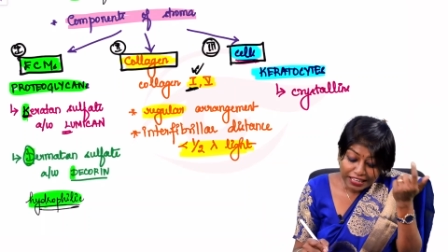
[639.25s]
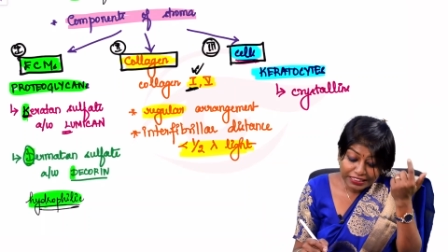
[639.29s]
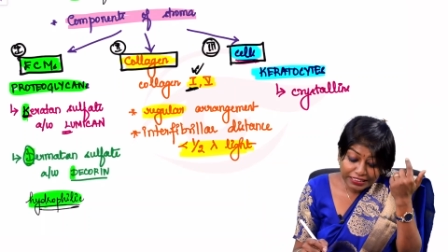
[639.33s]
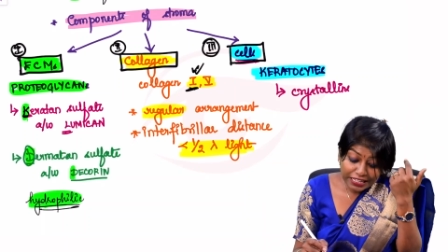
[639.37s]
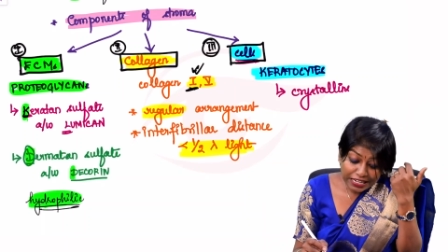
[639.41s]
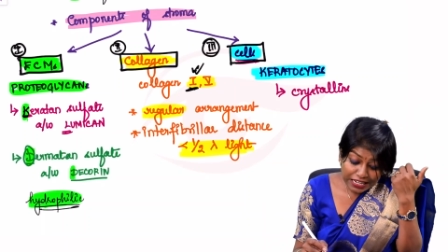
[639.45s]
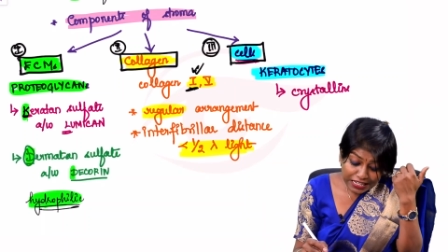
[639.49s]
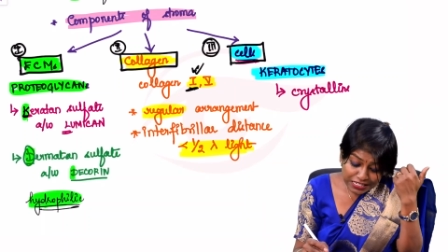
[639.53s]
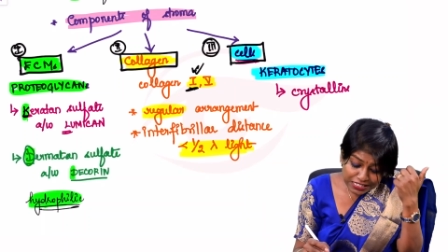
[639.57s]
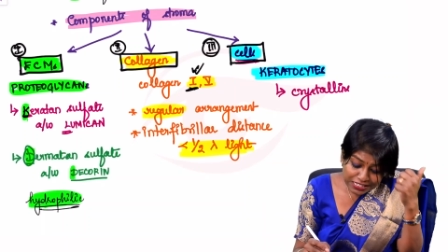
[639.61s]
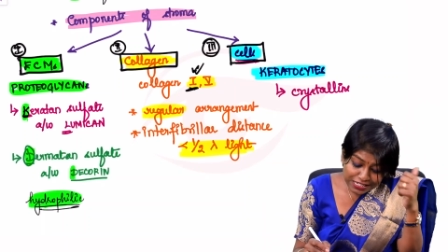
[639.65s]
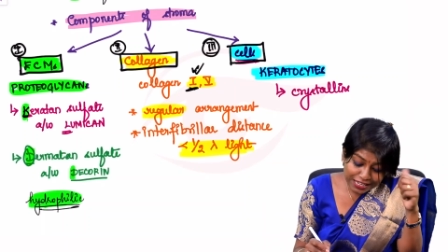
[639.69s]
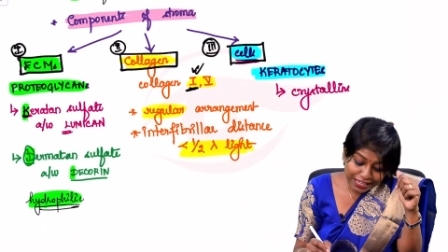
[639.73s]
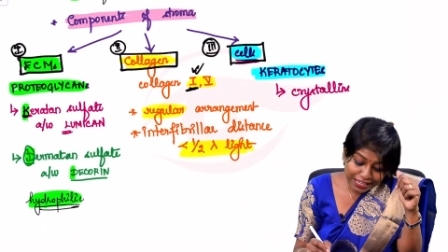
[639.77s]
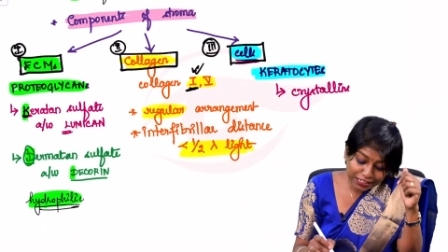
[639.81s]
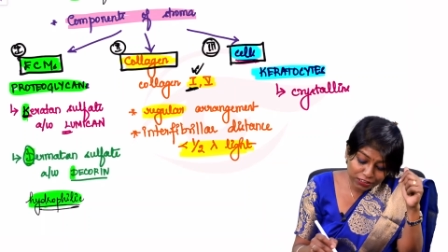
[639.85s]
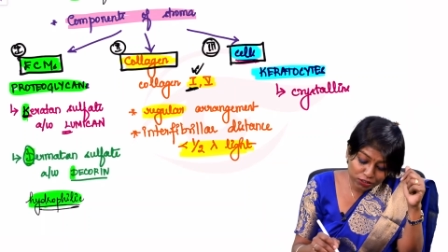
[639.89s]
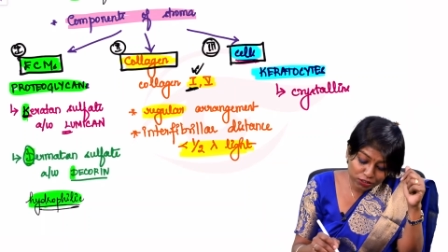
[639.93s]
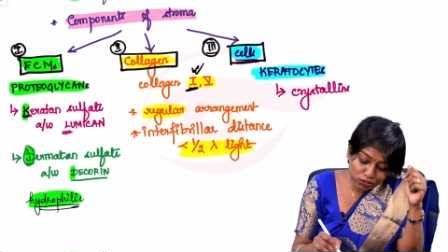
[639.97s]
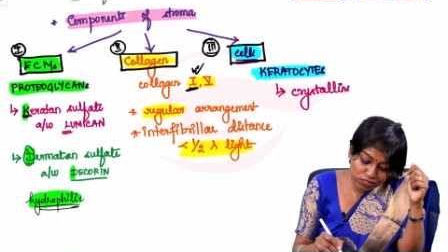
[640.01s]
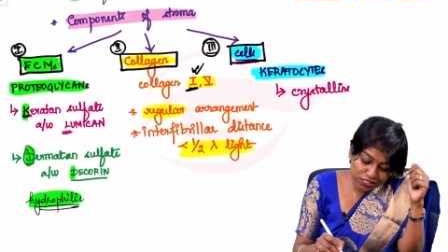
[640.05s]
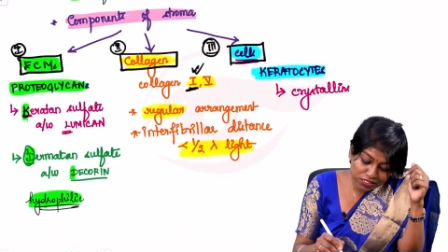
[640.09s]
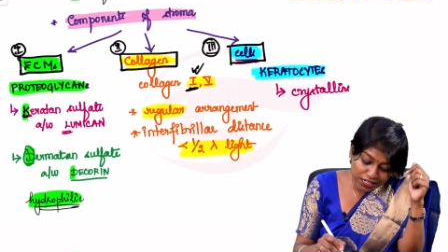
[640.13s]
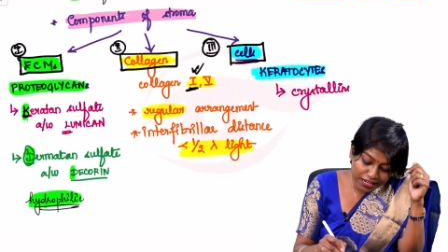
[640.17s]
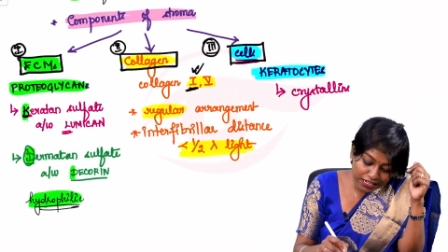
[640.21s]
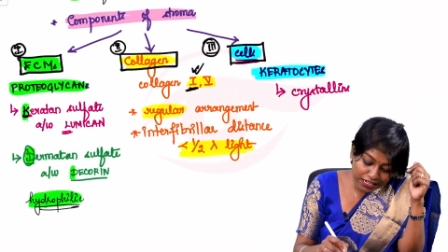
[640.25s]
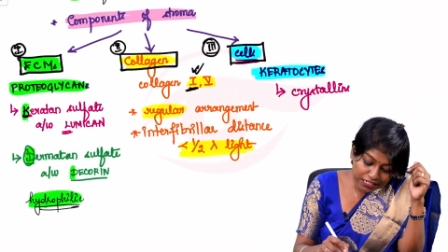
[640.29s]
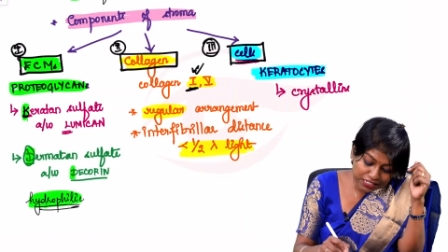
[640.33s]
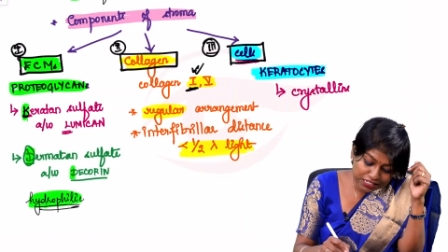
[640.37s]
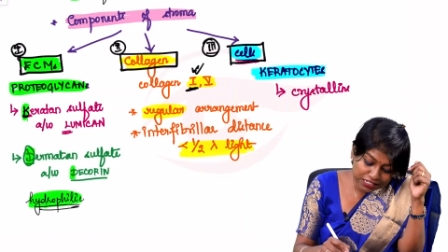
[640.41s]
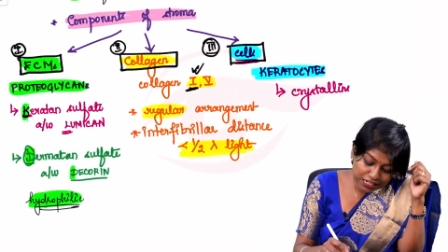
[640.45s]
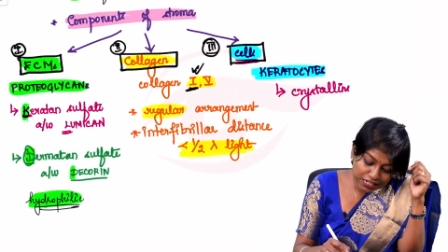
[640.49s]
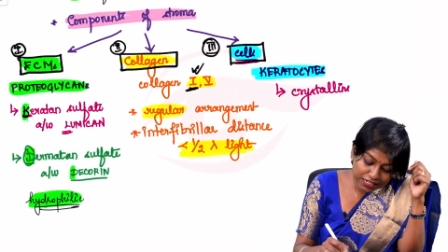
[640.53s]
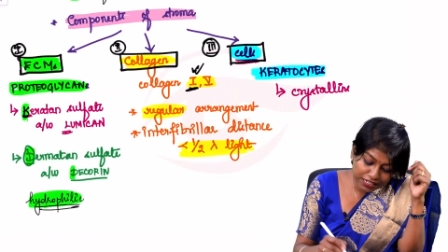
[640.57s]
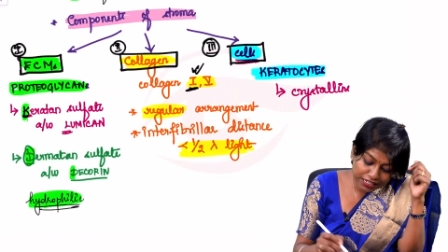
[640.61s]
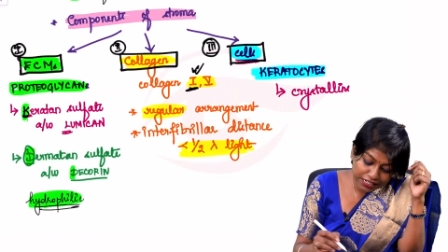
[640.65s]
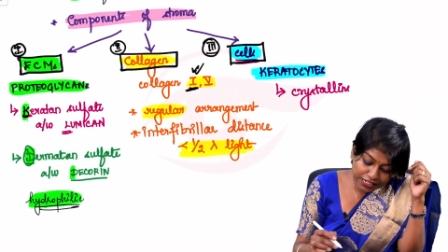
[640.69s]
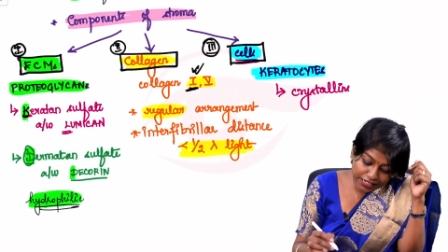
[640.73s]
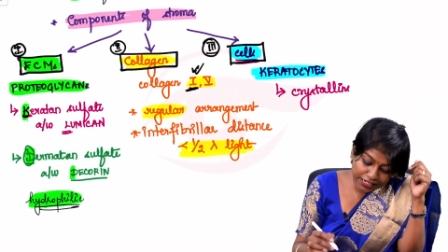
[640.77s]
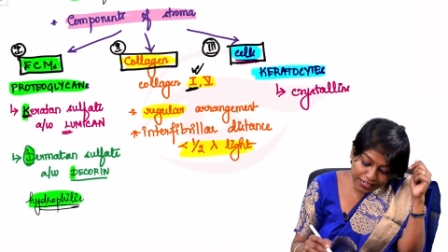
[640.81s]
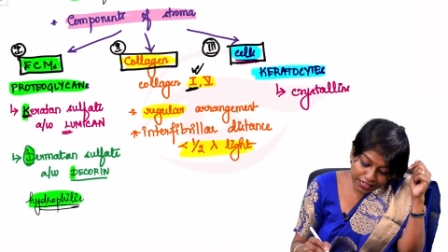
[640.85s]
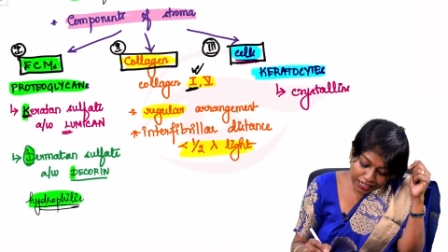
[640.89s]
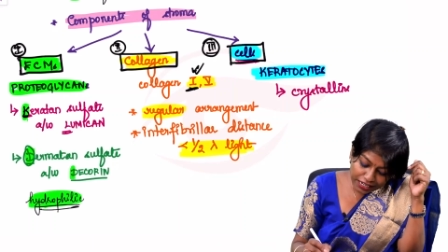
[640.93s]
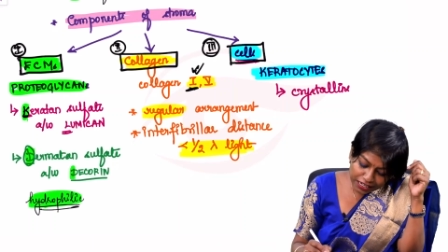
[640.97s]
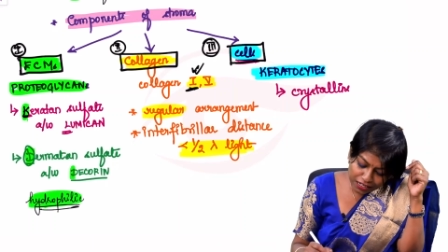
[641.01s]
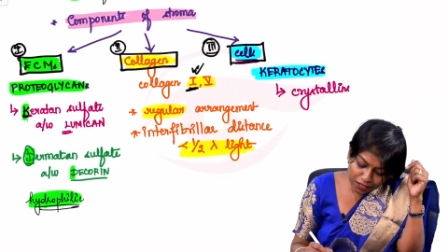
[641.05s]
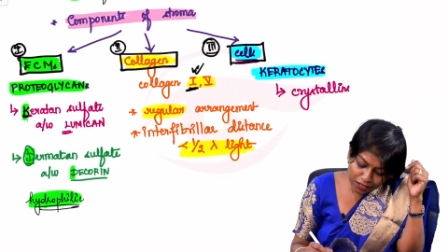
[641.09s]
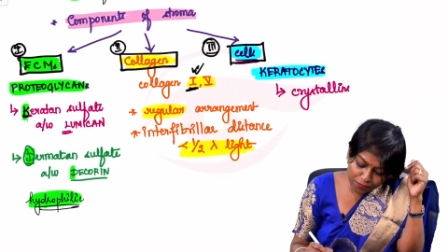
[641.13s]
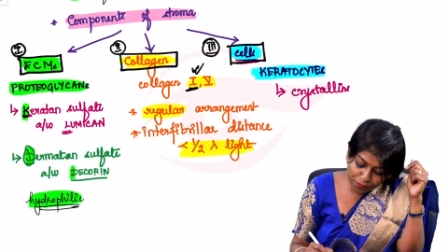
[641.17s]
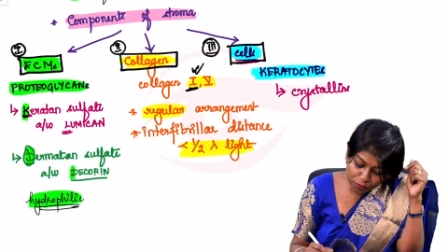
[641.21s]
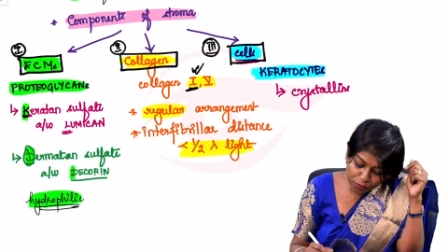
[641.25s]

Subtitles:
And these keratocytes contain